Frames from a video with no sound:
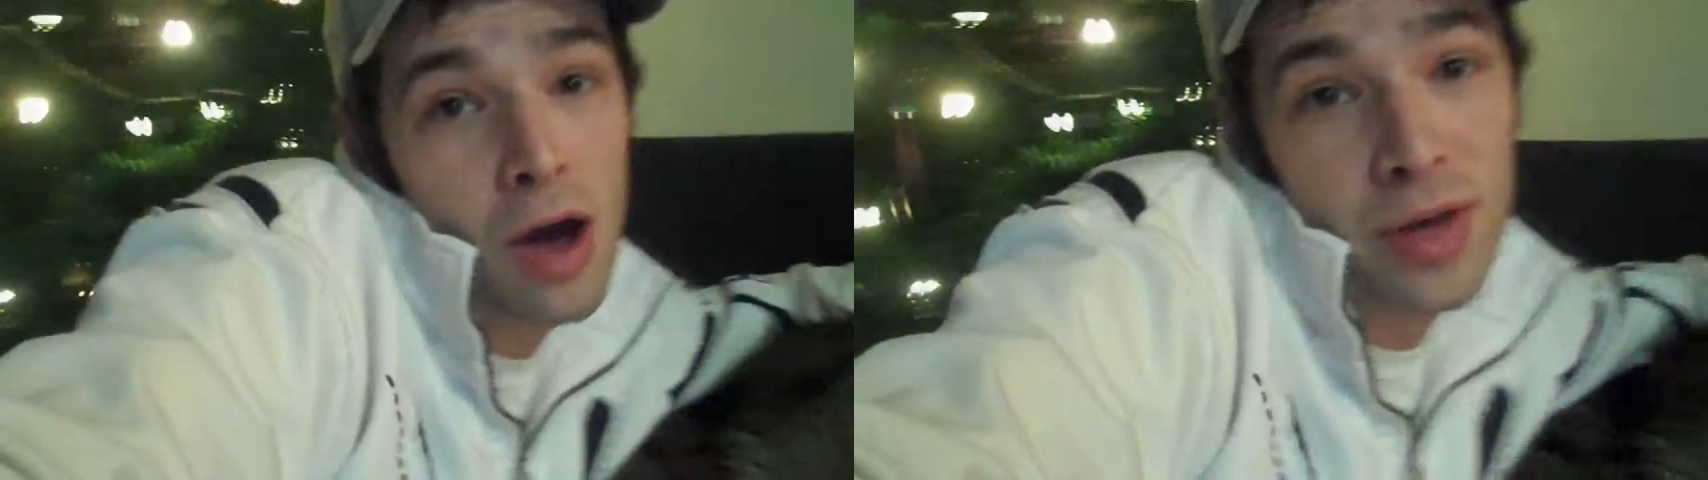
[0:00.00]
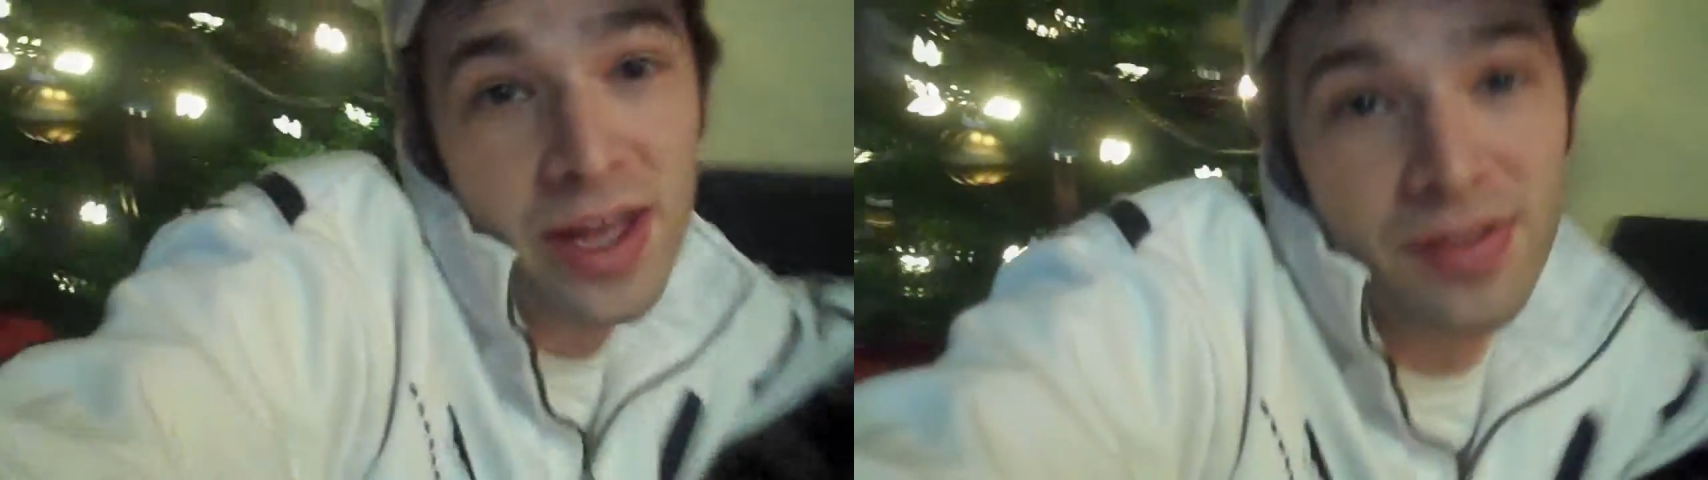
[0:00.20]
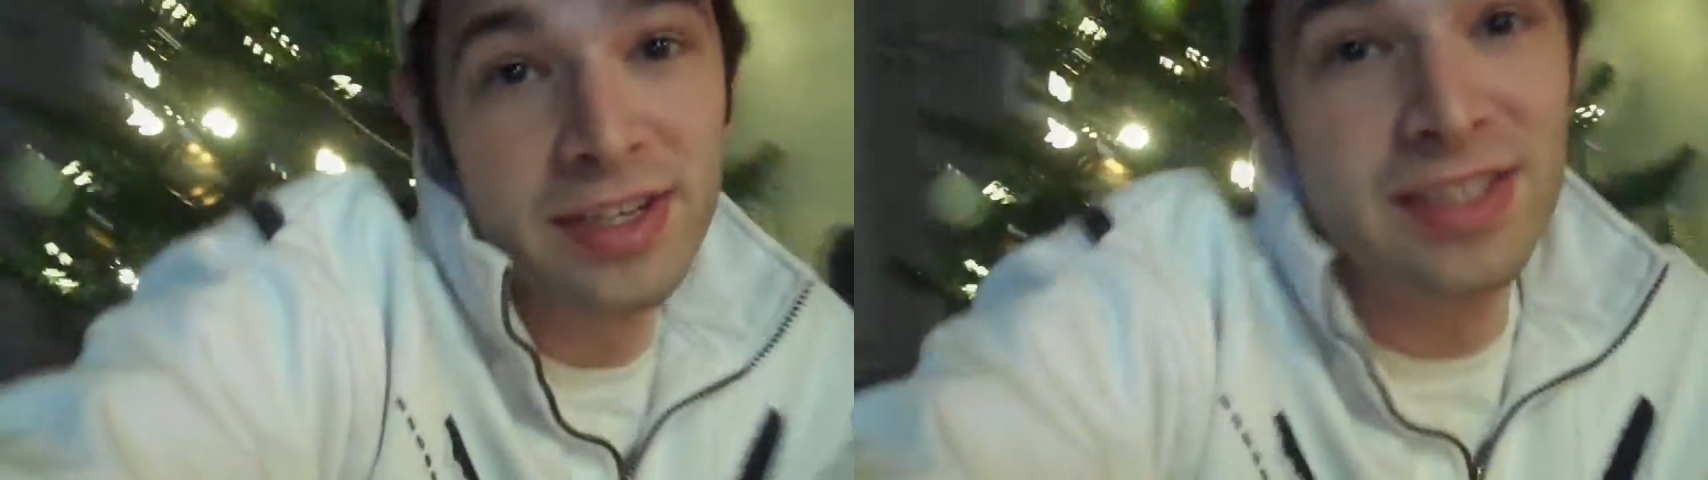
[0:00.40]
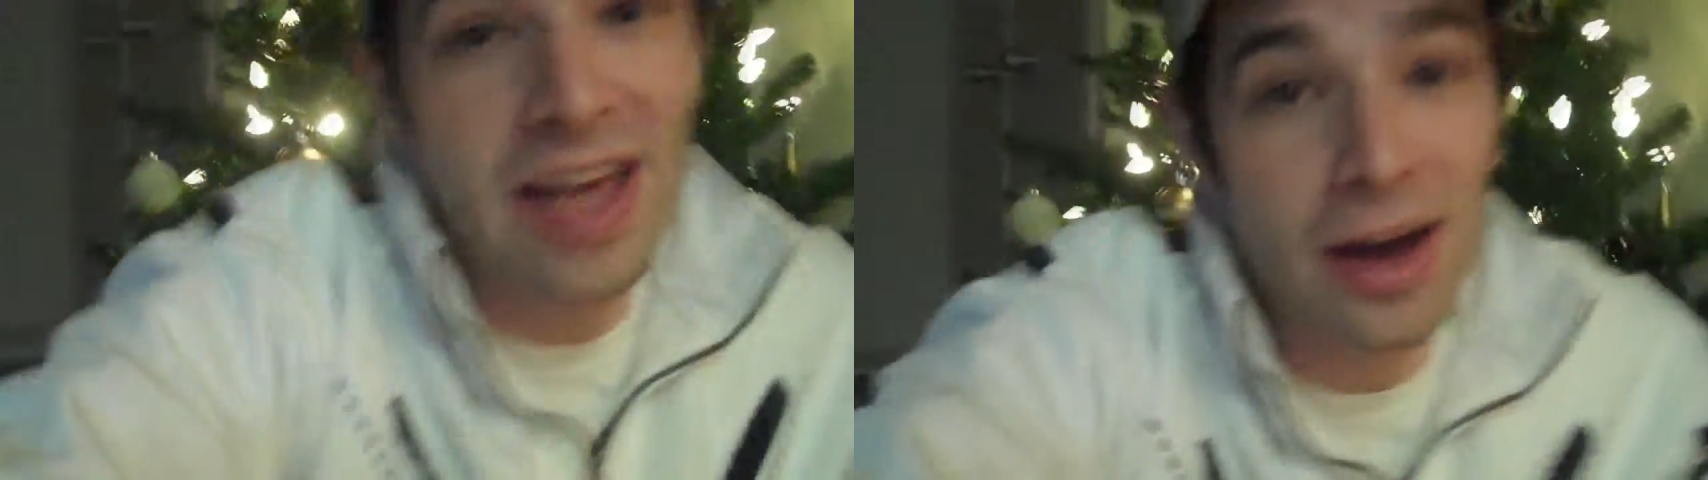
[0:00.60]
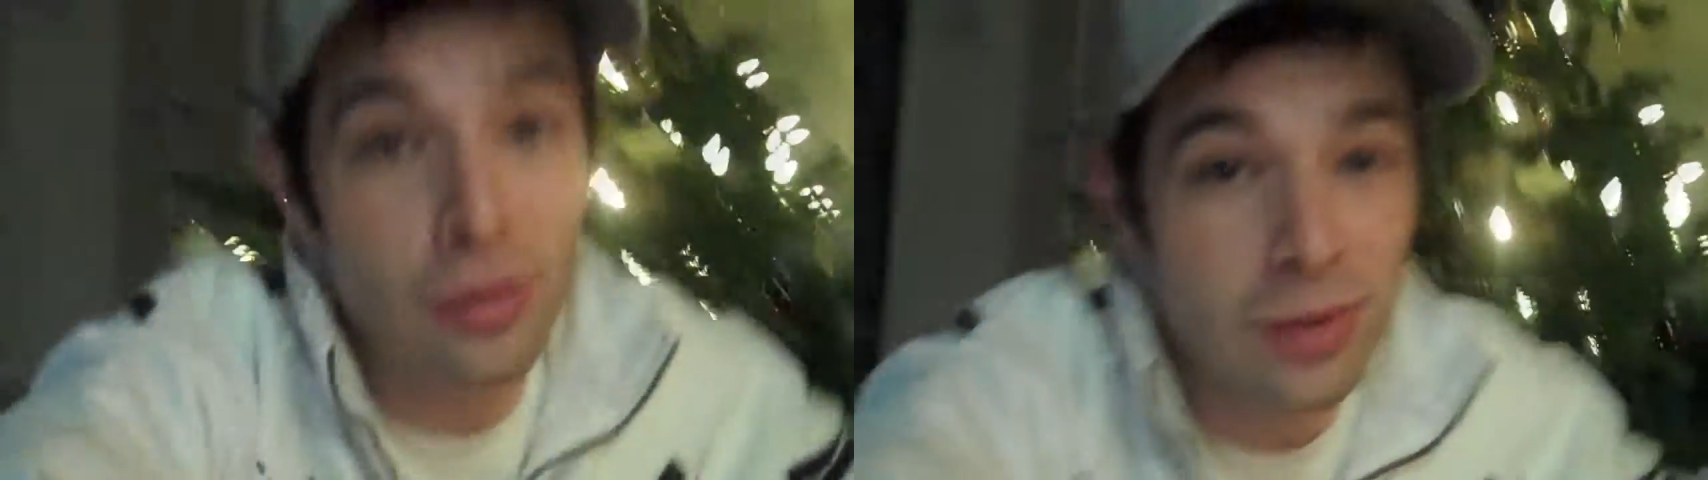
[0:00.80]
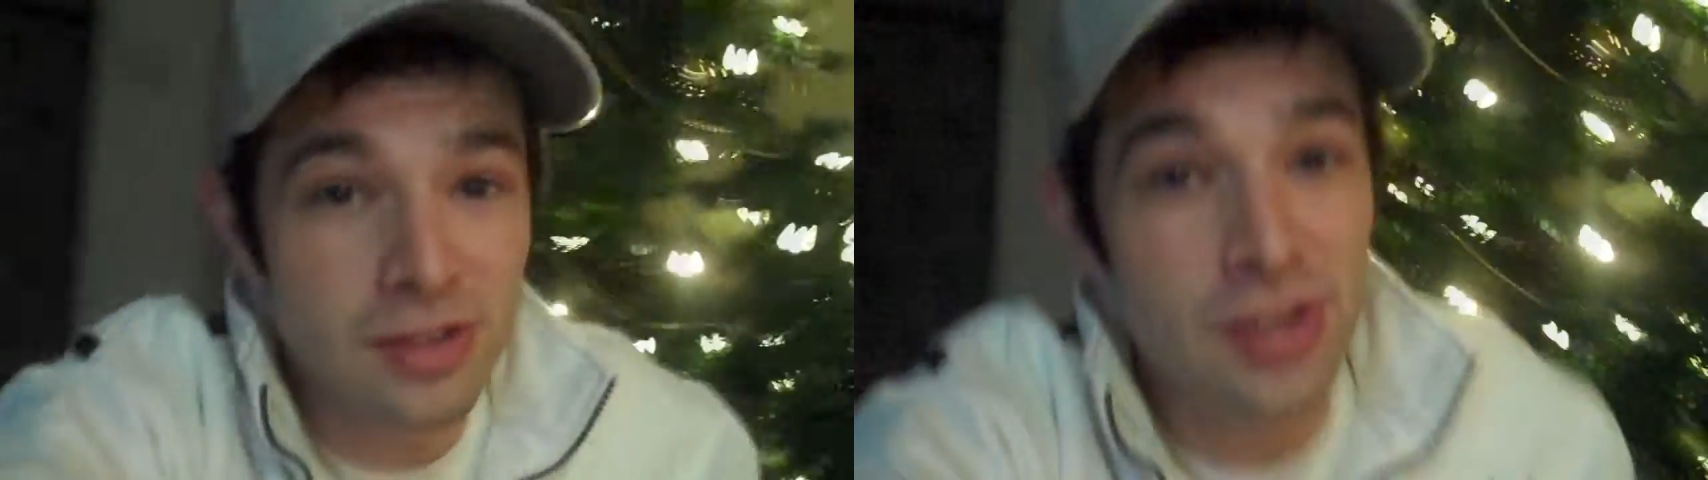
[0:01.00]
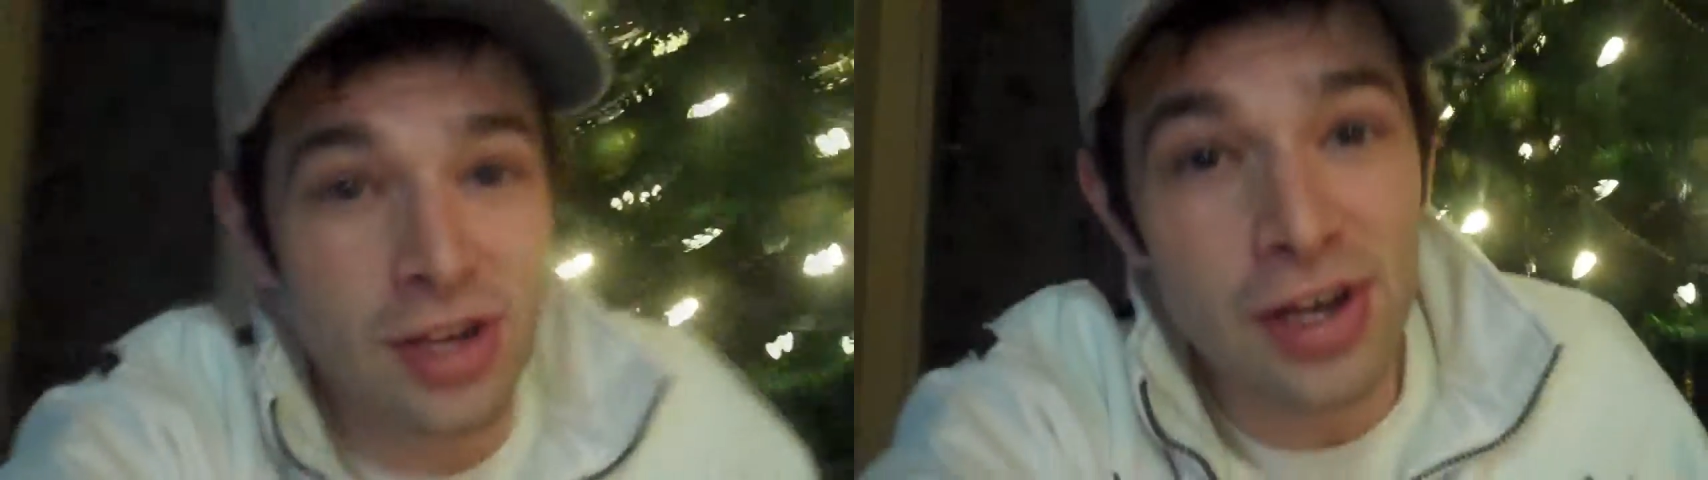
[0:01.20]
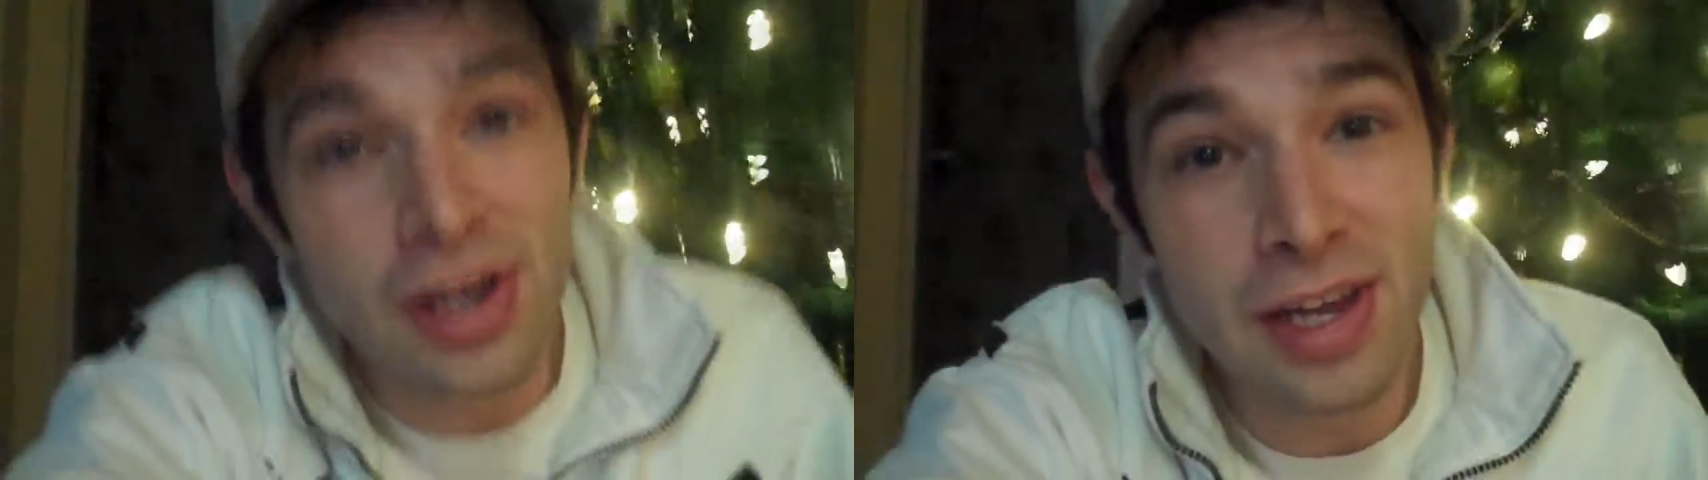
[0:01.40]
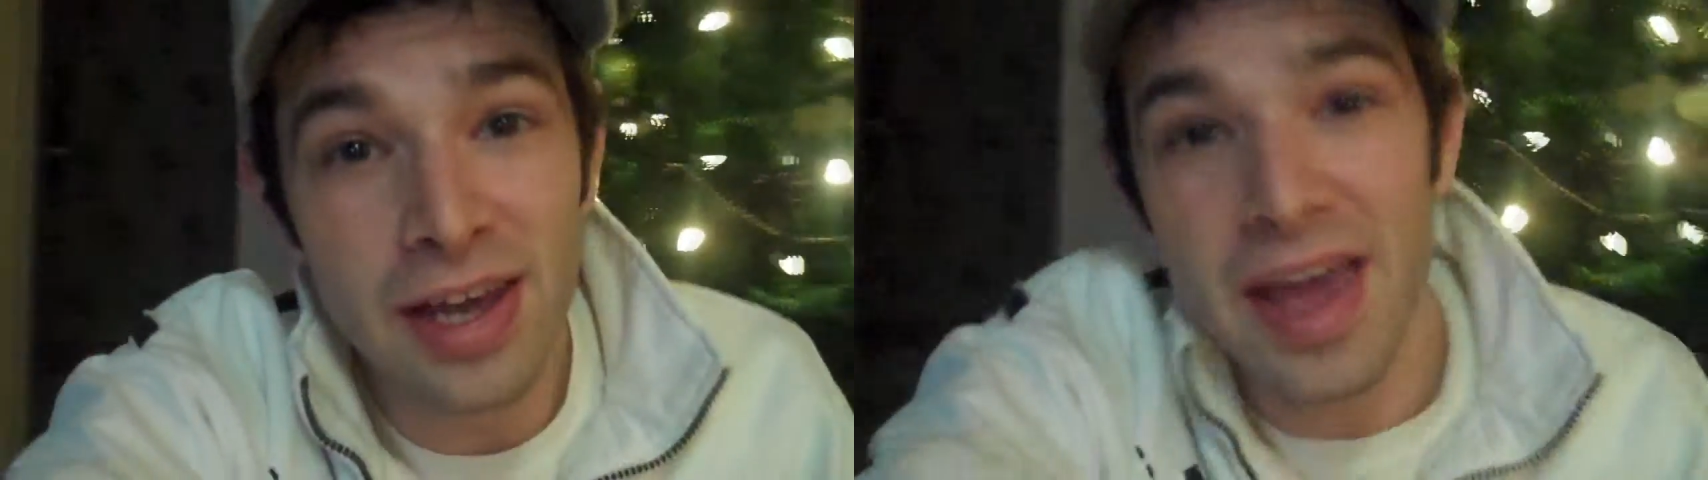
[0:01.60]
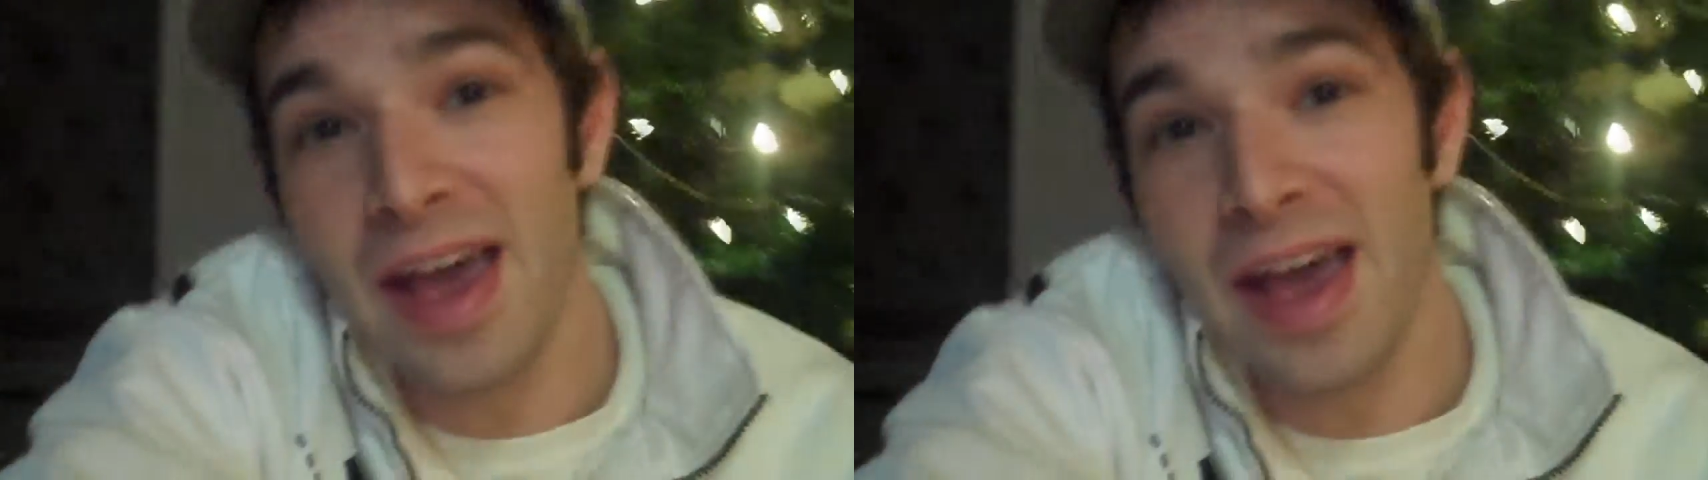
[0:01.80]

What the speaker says: Okay, the sound was good,